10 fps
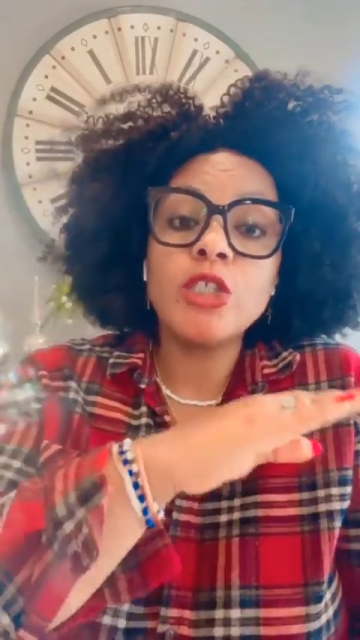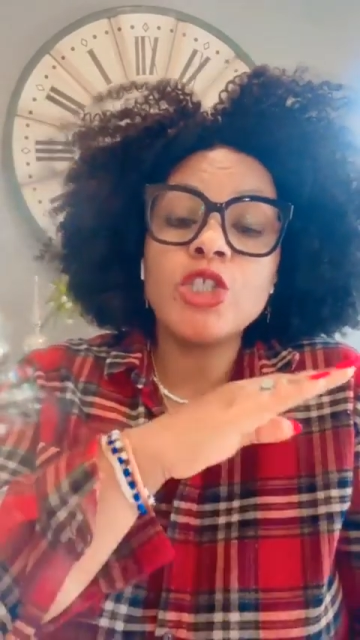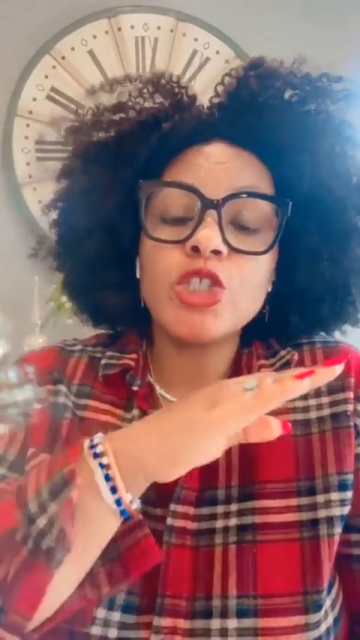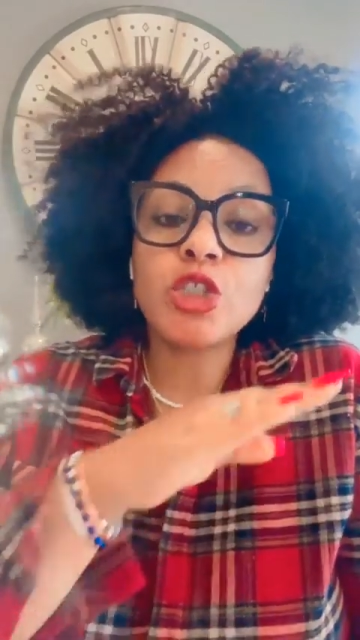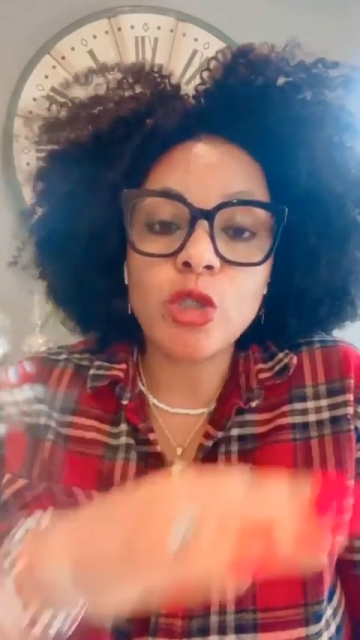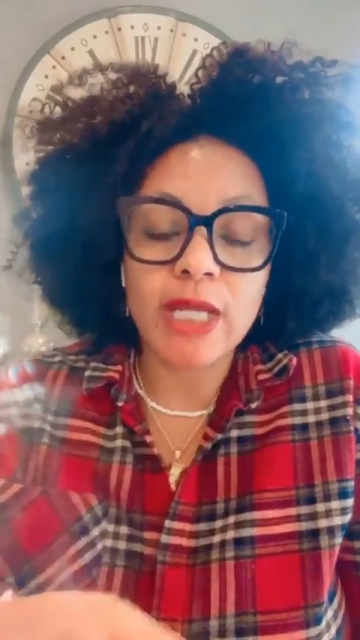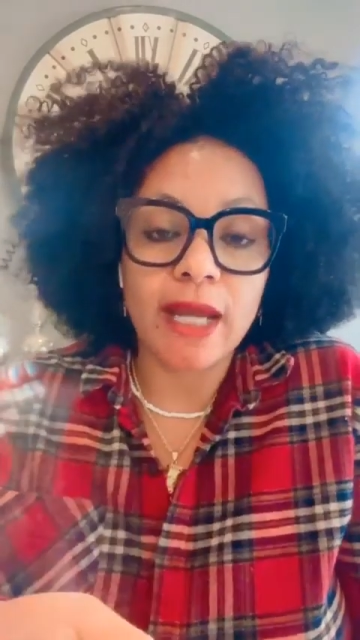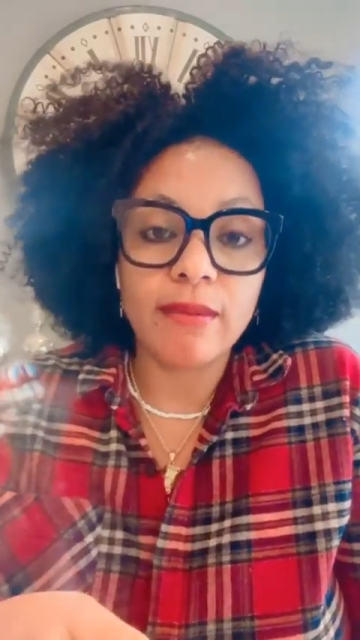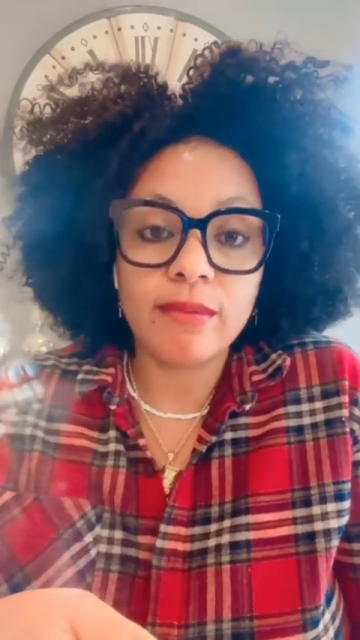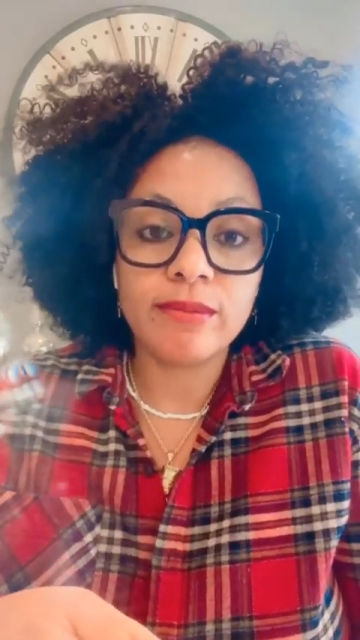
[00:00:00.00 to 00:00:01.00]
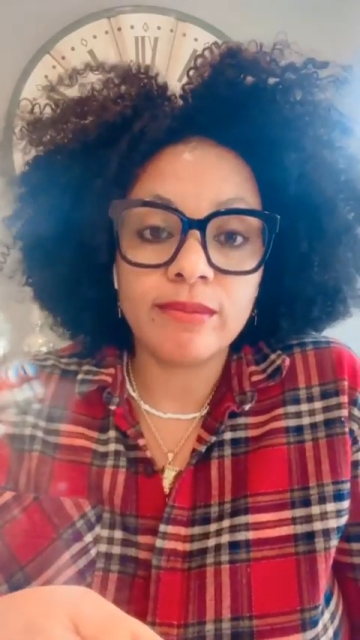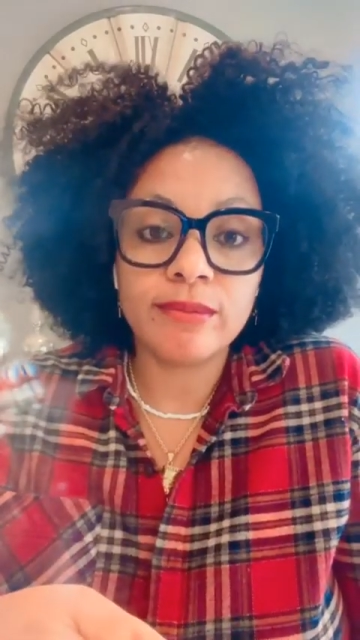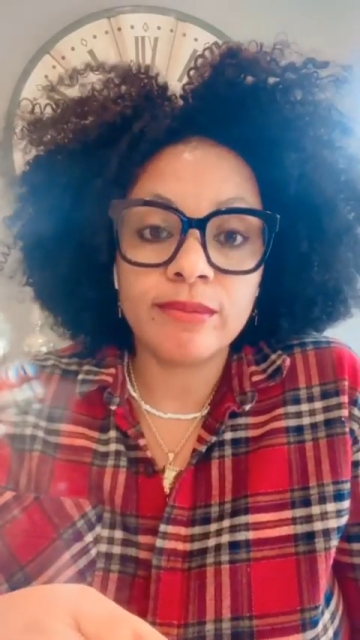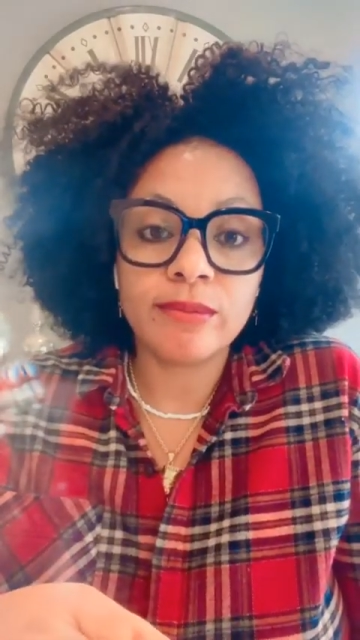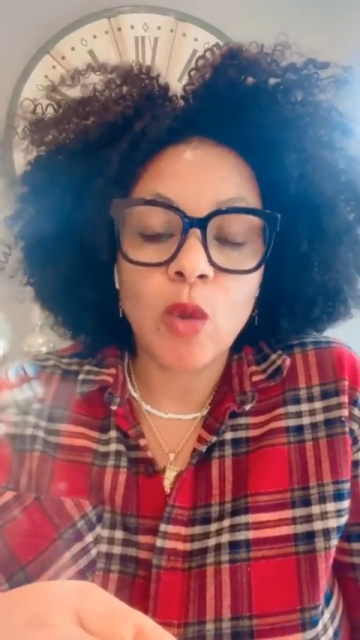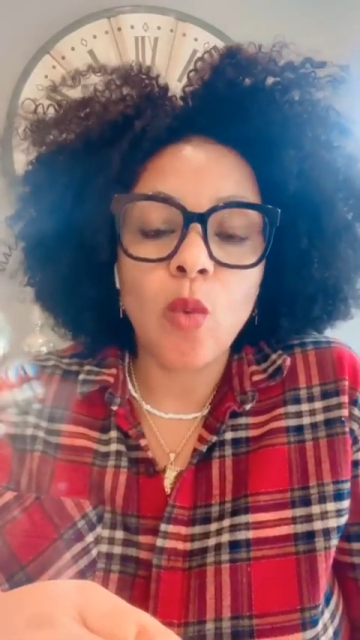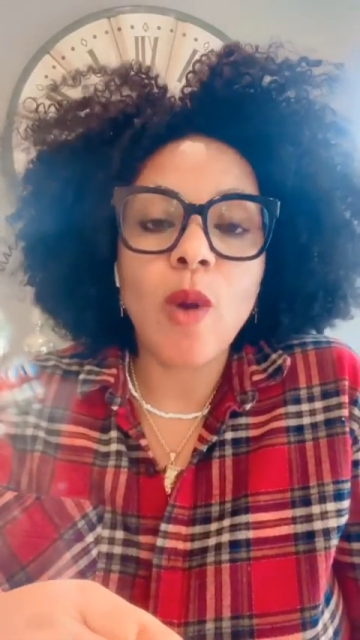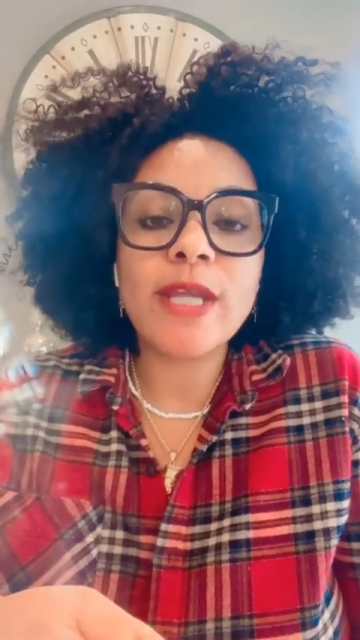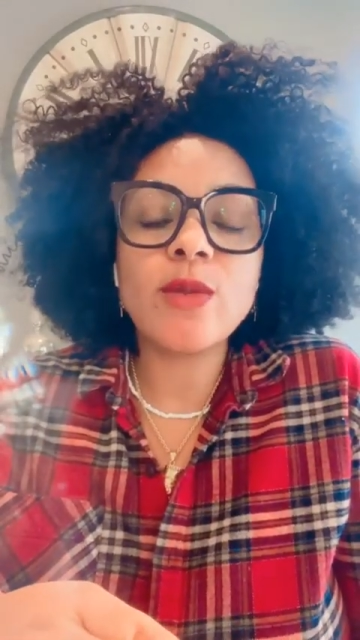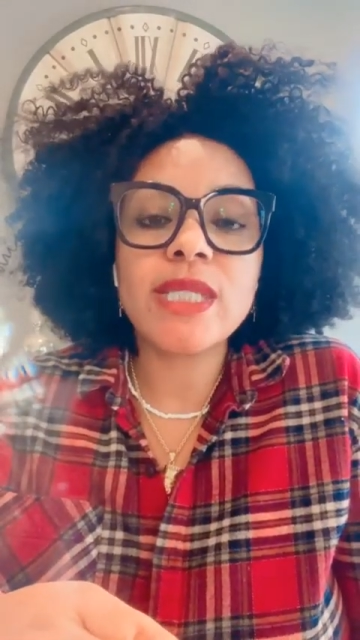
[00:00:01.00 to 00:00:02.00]
sugar.
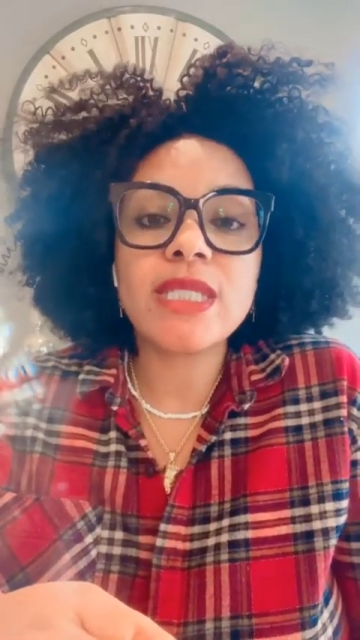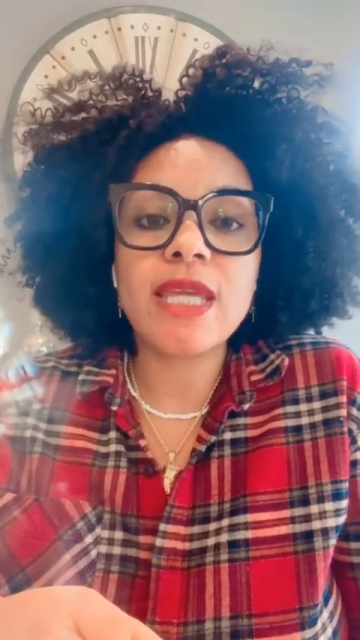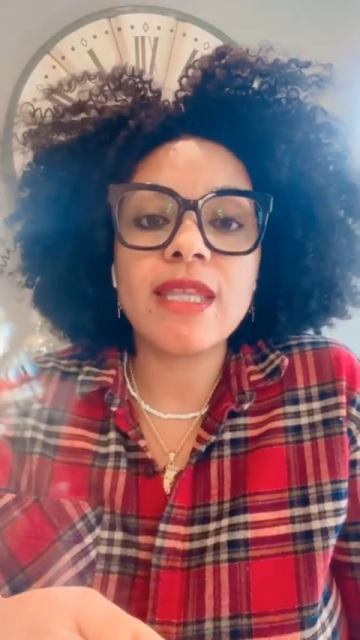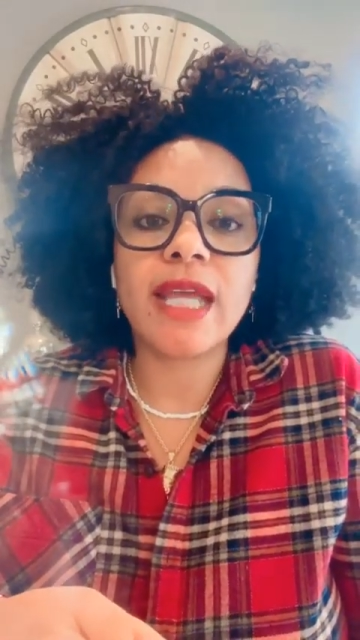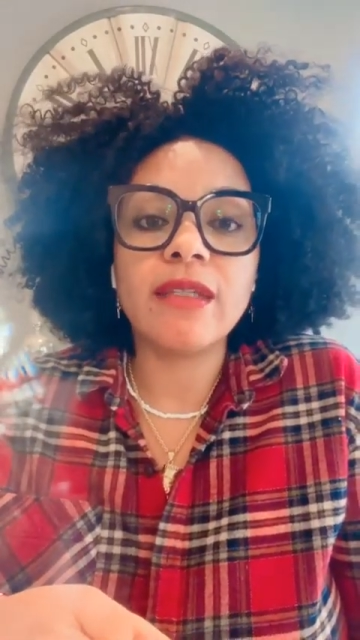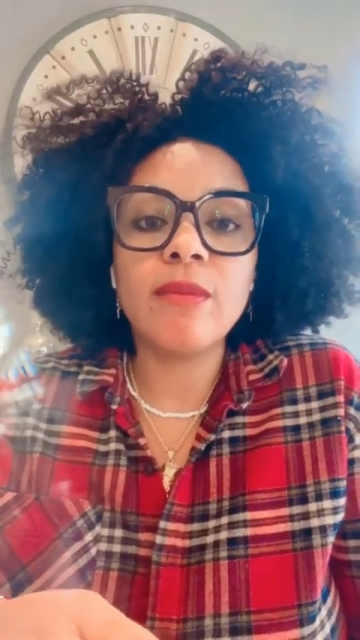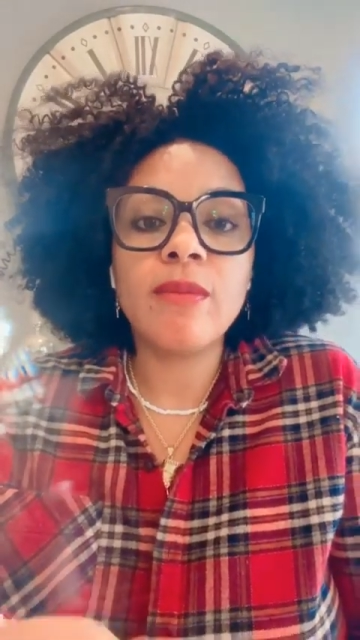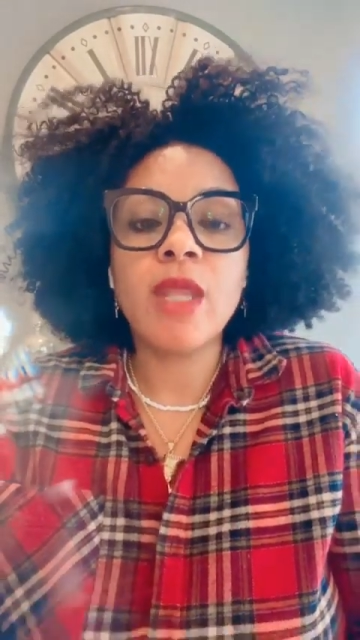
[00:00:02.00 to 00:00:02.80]
Why do I say that?